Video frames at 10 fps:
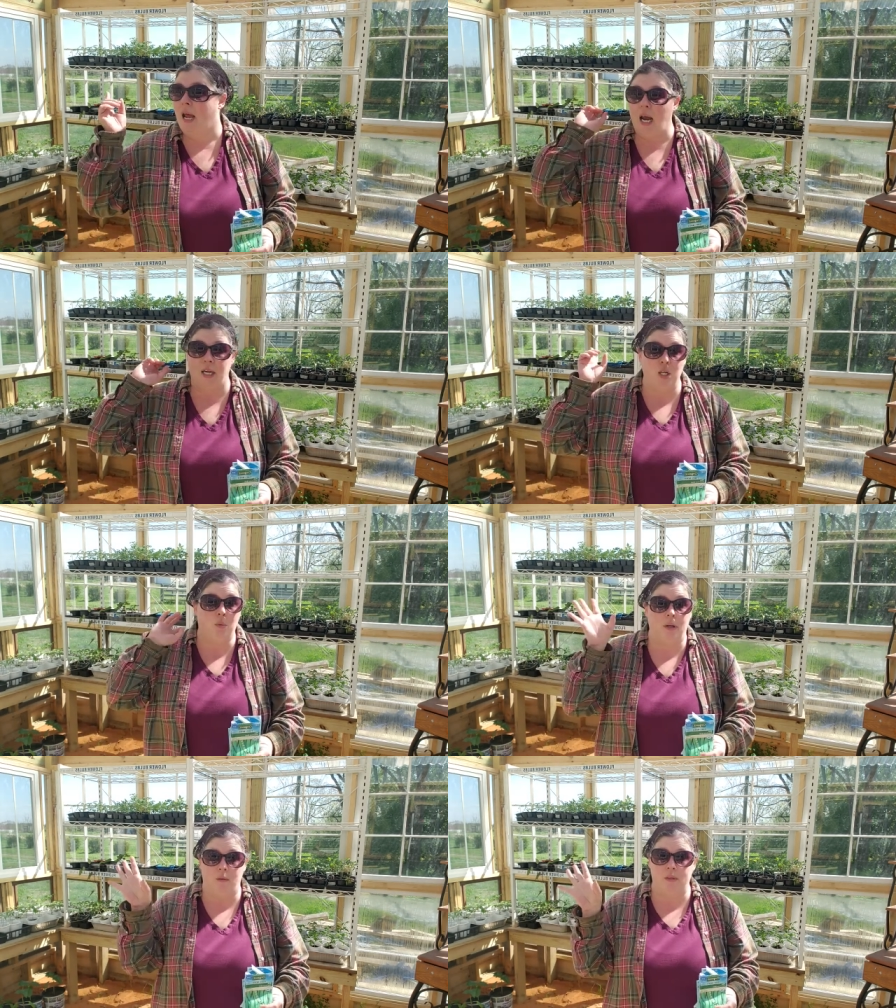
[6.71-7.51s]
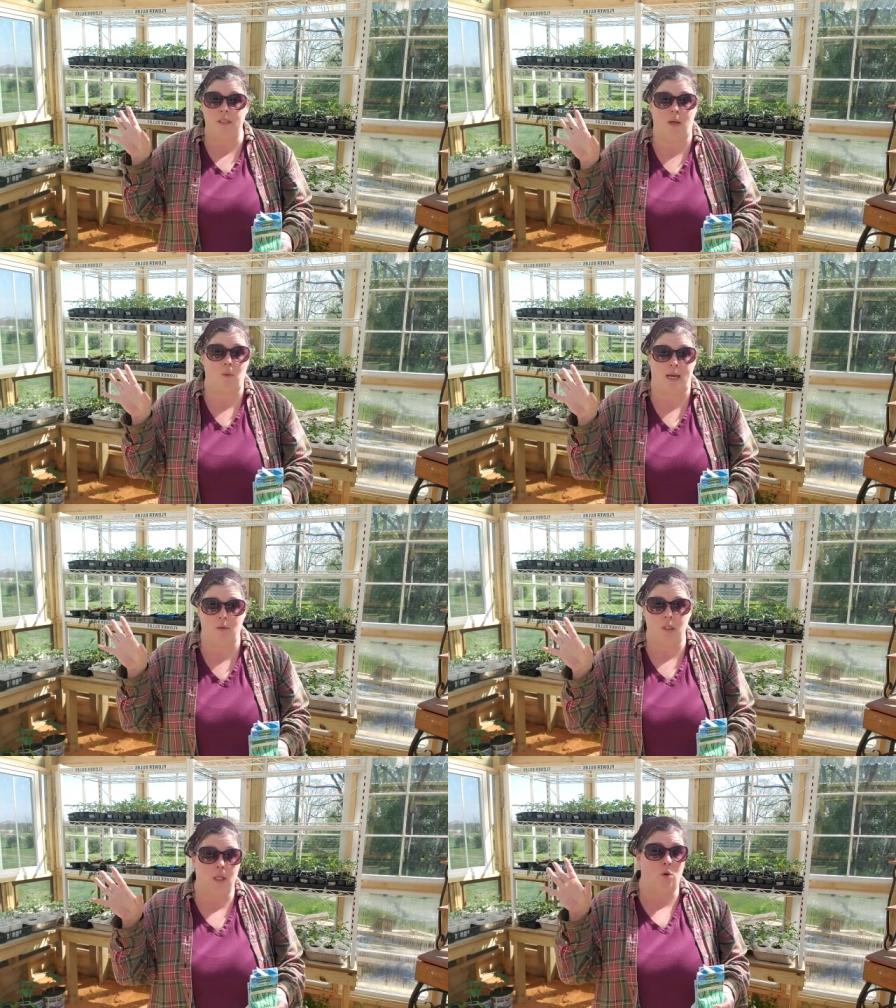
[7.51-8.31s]
And you will hear this thing
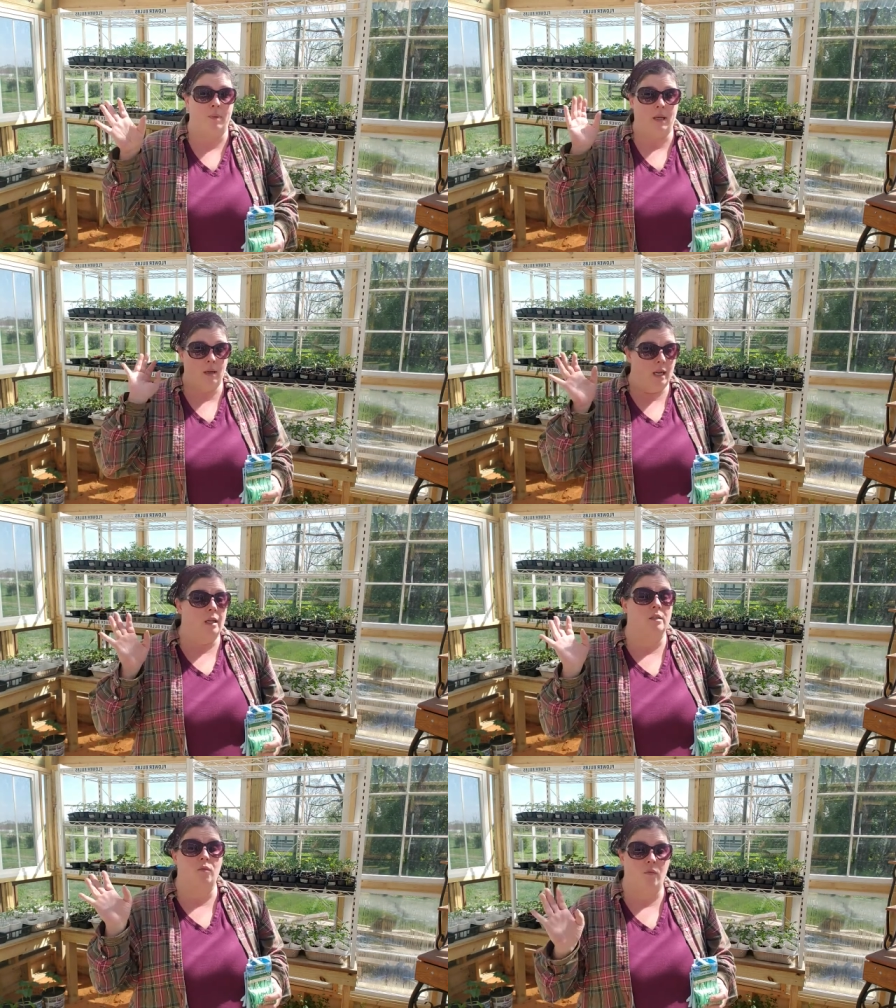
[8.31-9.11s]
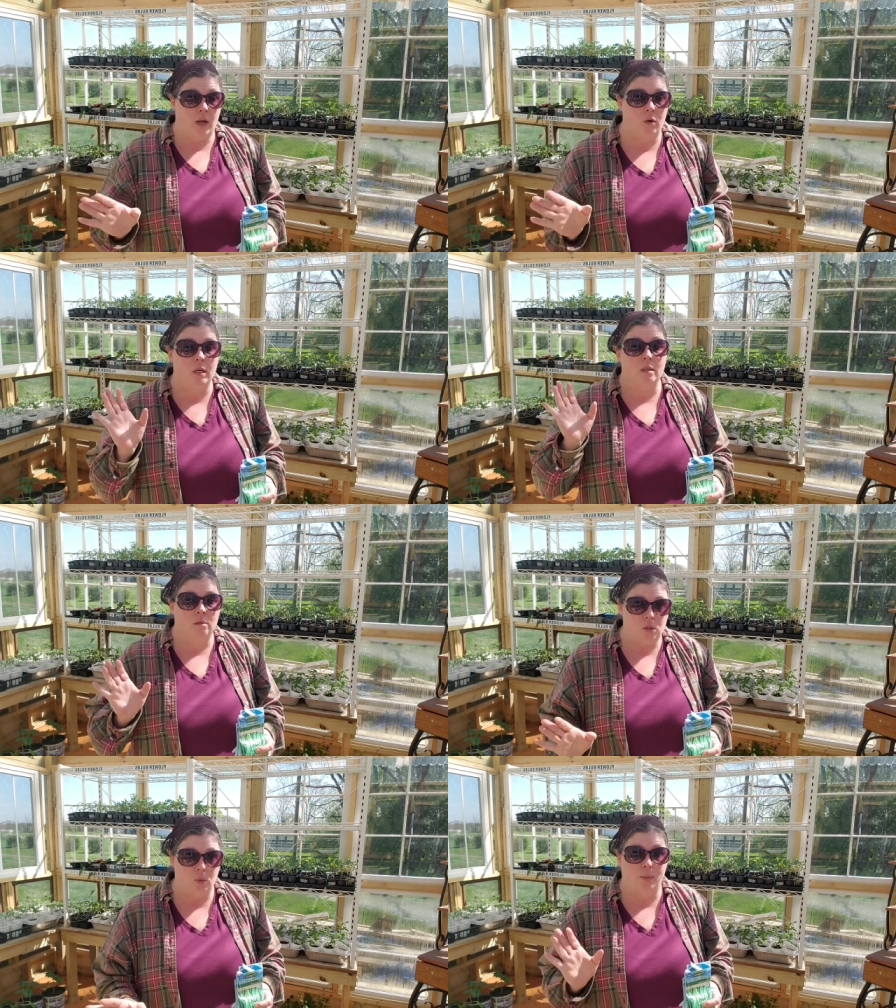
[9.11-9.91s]
rattle a little bit. It is very
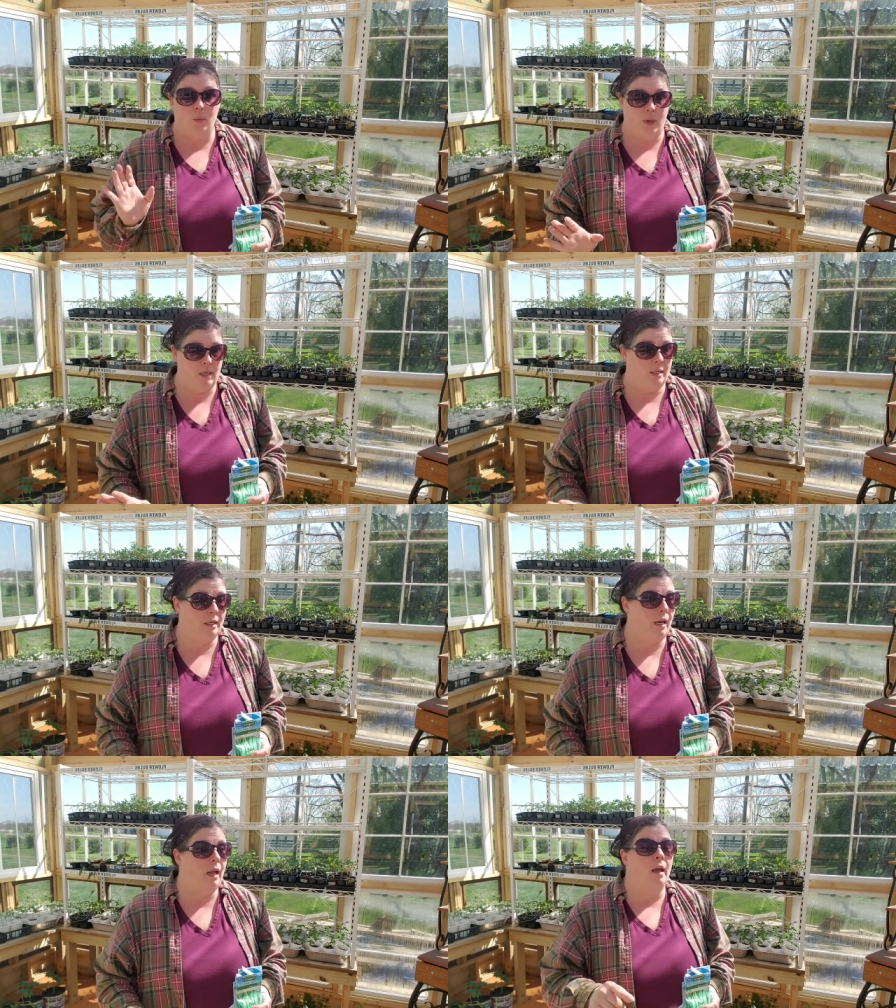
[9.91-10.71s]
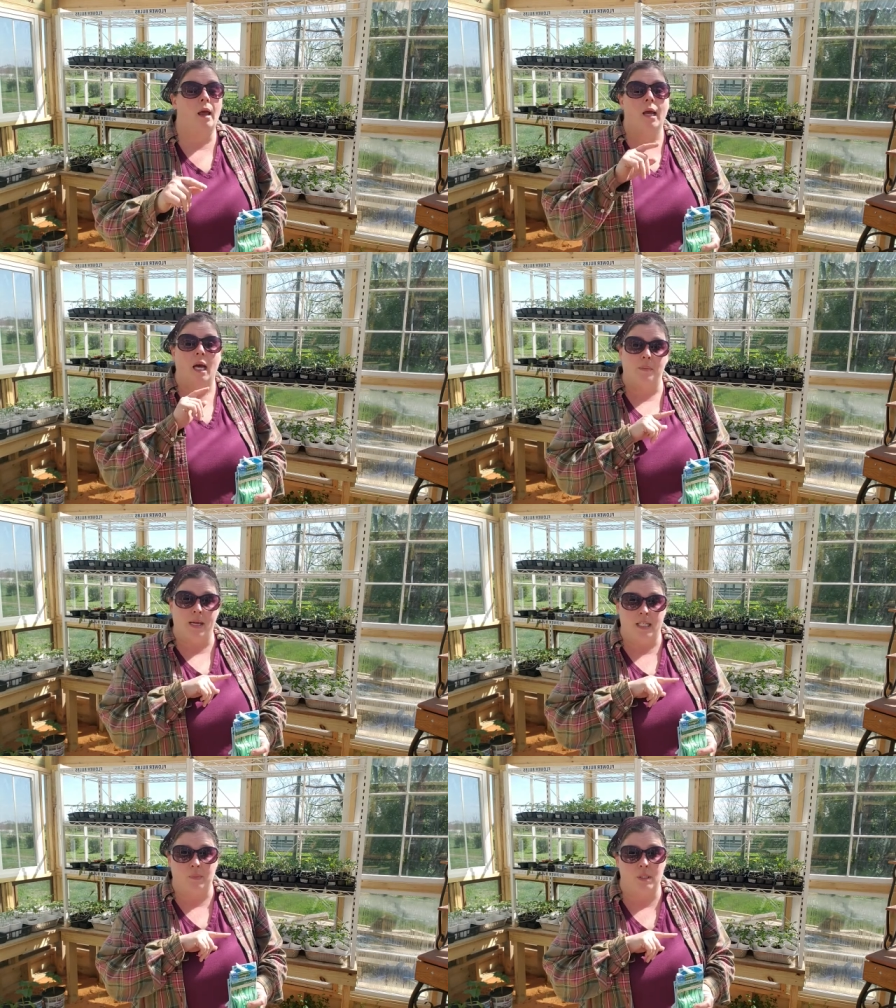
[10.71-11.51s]
super windy today. And my
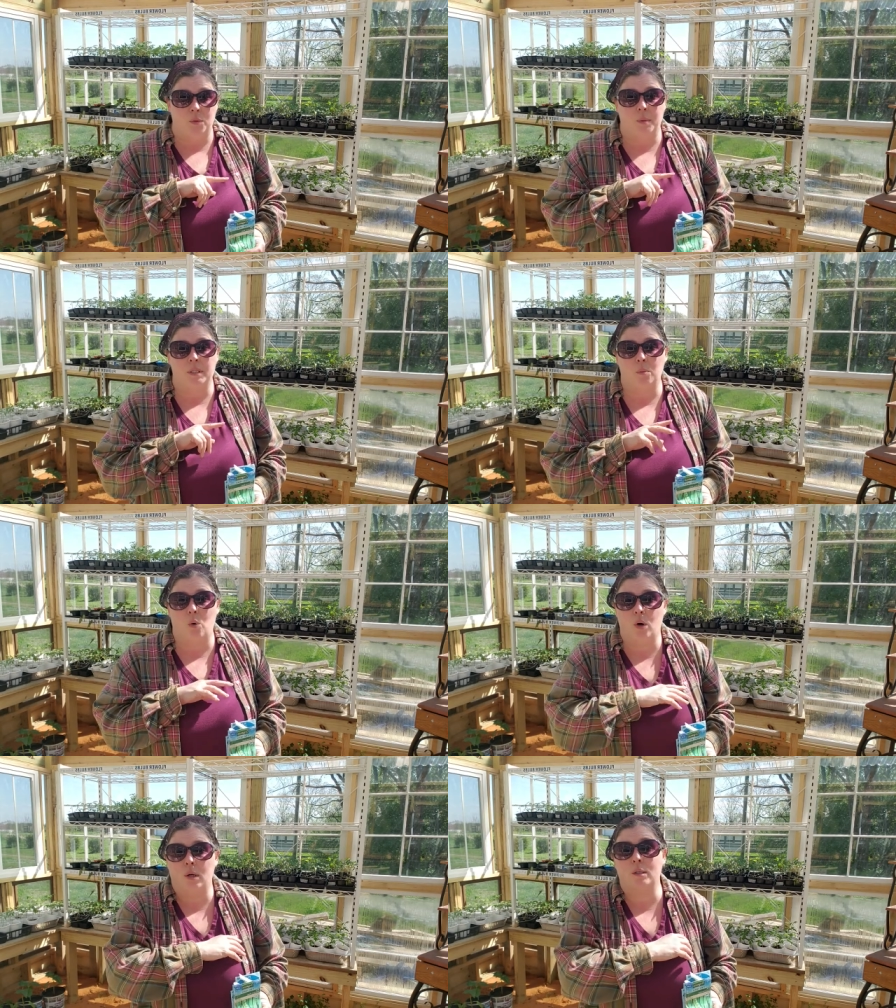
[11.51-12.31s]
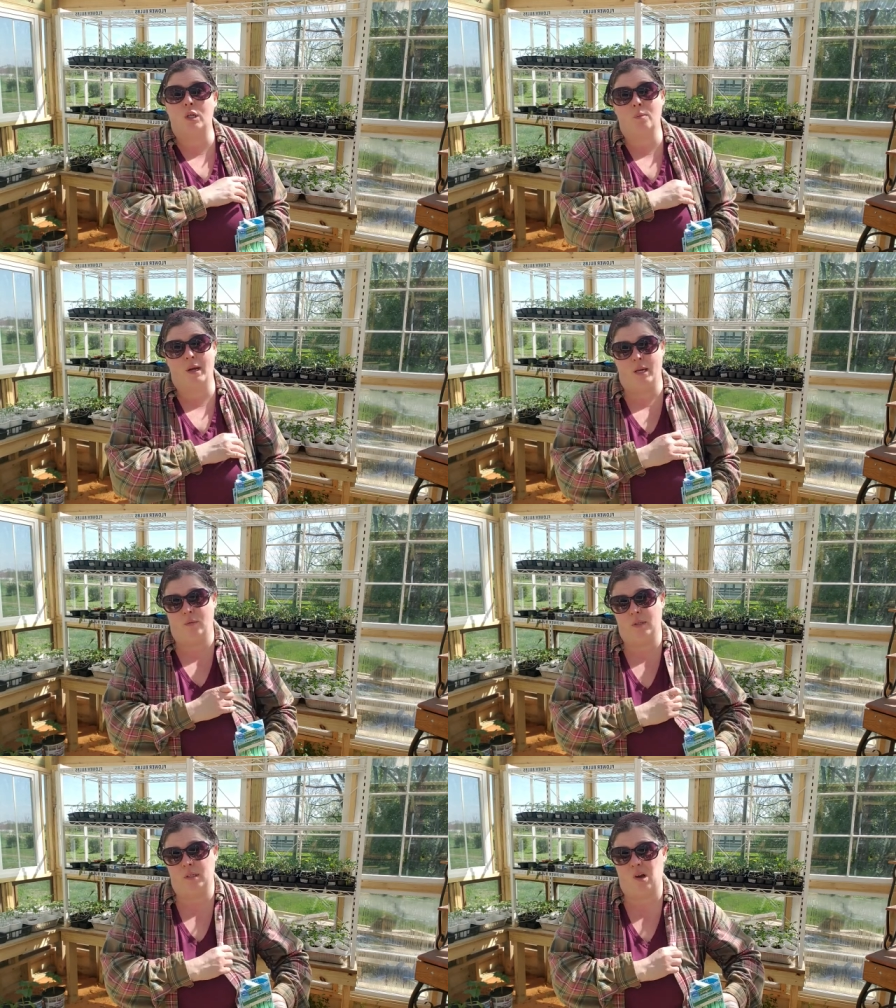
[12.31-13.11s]
husband's doing some work, so you might hear
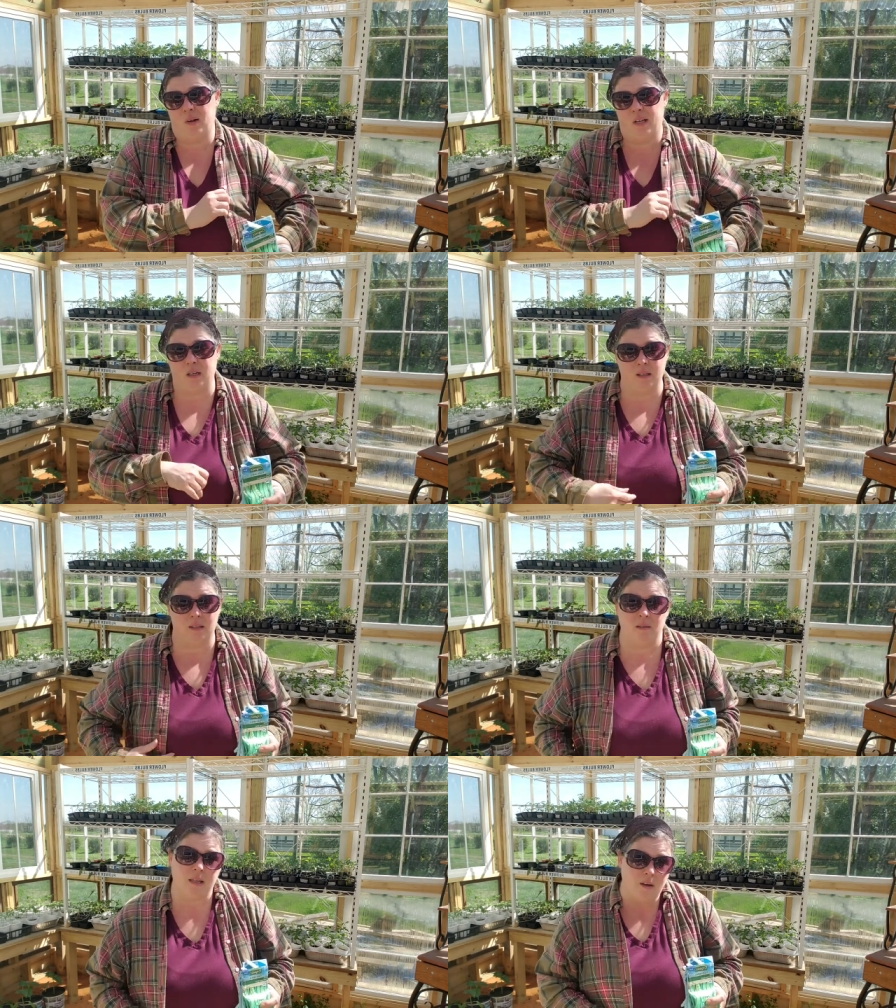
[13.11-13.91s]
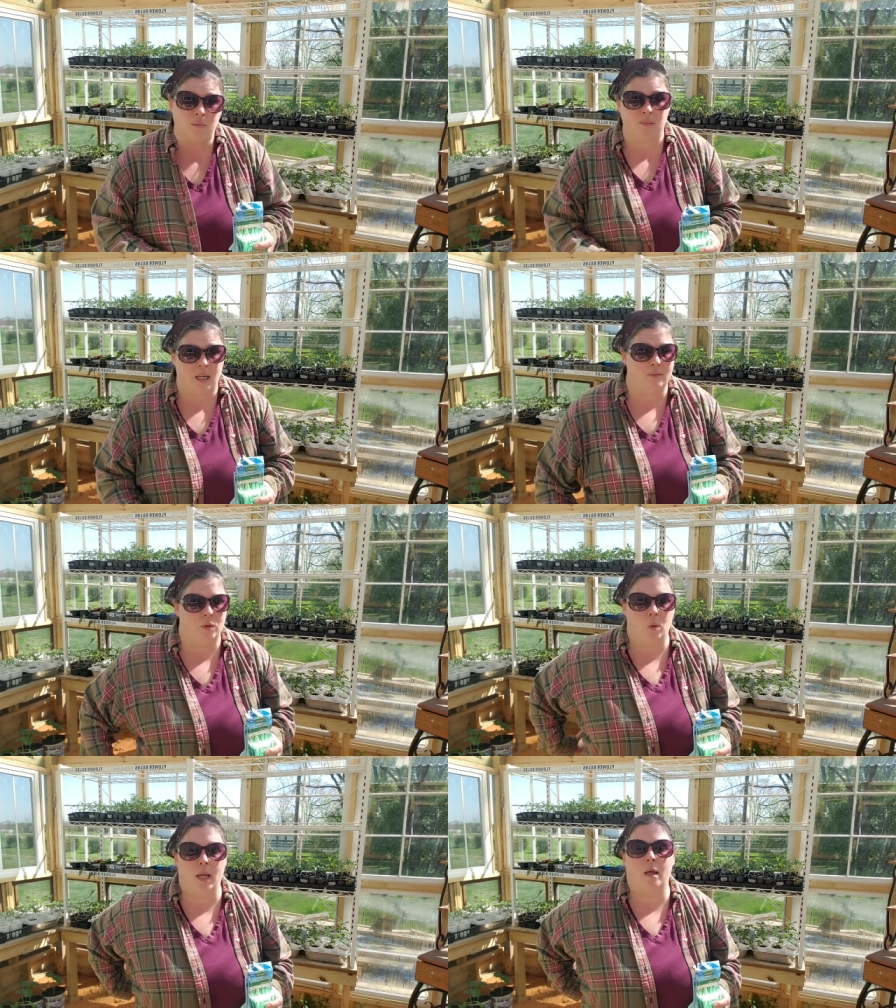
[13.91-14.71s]
the saw and a little kind of
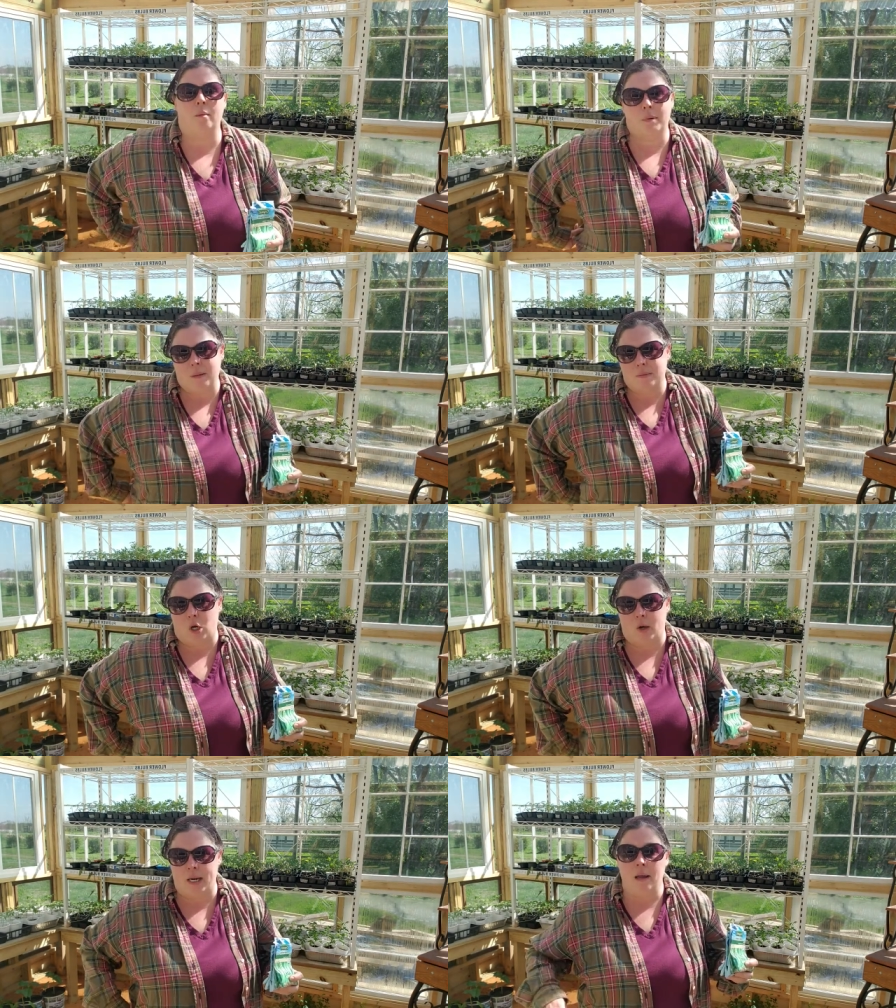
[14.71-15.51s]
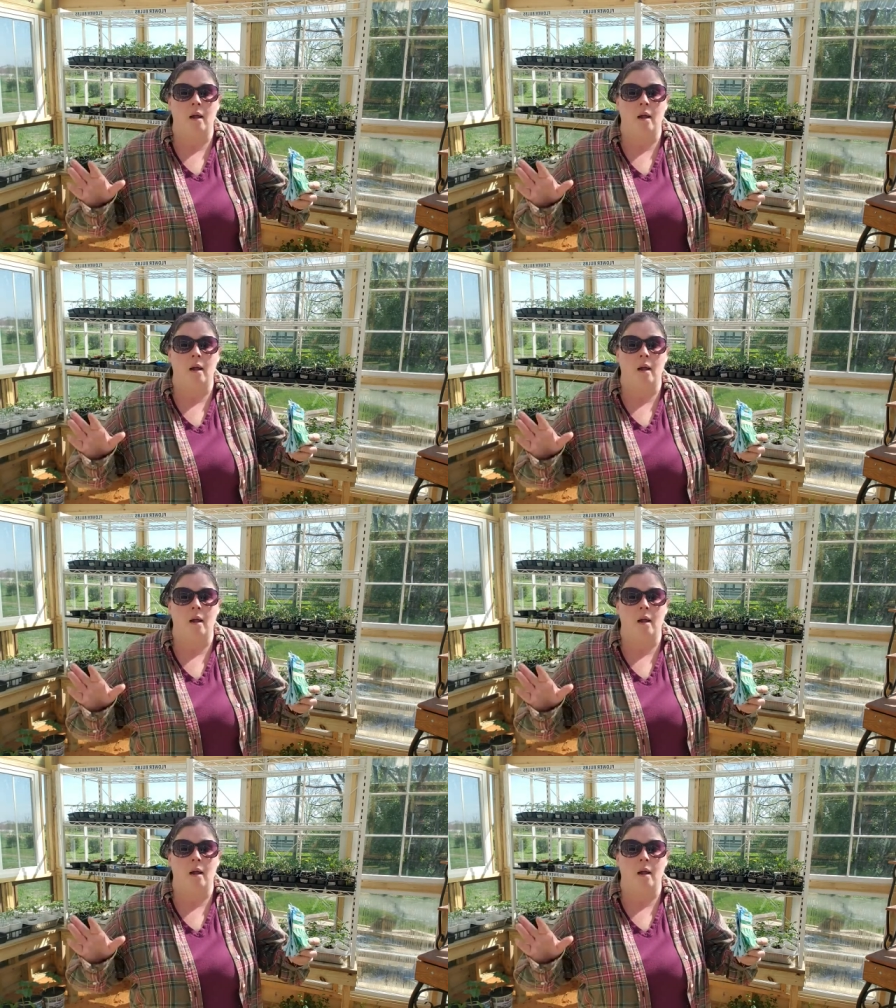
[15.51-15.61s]
annoying, but I'm sorry.